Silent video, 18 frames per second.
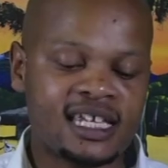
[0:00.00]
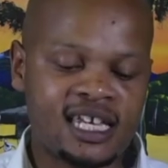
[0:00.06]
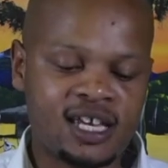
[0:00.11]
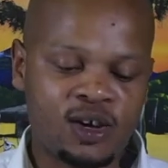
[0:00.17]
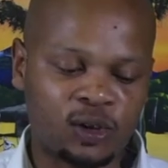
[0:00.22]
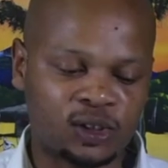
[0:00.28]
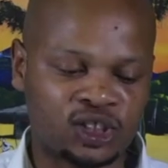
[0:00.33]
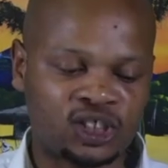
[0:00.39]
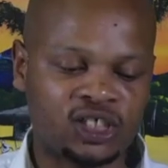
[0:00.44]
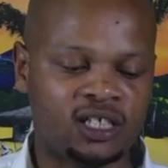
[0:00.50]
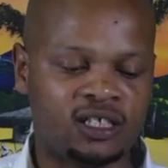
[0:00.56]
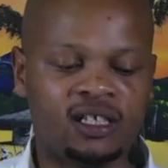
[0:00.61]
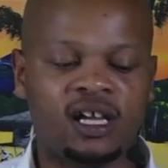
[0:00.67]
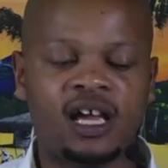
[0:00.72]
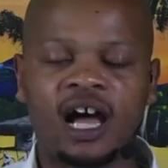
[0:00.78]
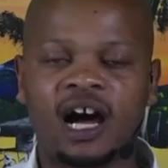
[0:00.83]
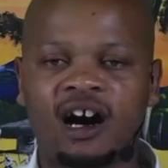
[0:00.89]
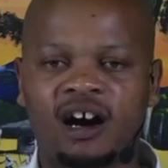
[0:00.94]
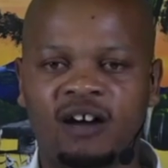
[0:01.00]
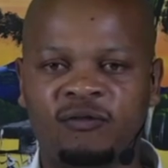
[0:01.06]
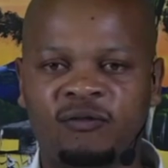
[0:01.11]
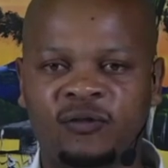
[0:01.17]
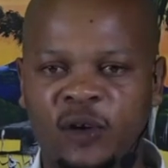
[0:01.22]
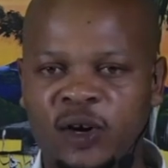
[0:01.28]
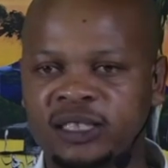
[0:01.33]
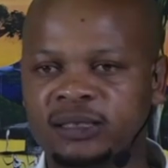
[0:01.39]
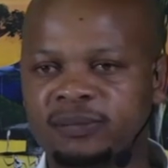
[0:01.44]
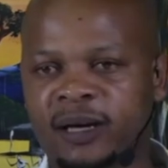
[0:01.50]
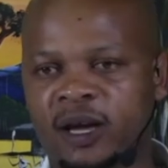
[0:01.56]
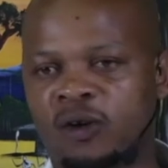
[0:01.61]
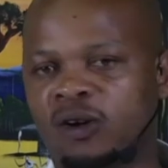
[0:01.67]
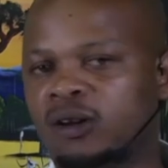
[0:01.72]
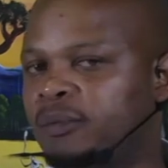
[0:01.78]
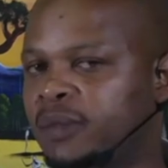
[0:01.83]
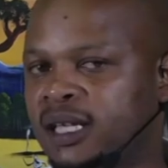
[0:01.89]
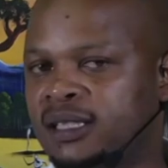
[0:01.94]
he or she avoids by
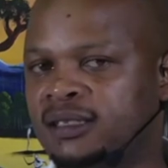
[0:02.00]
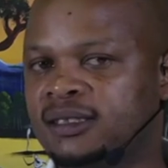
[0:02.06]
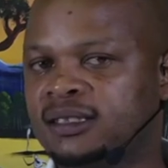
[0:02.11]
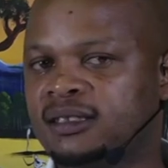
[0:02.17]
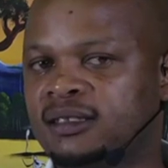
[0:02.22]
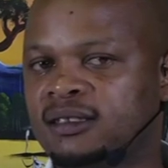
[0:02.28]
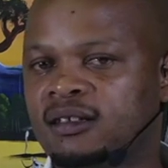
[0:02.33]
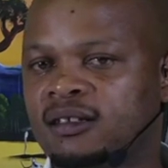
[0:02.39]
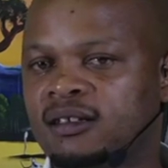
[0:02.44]
all means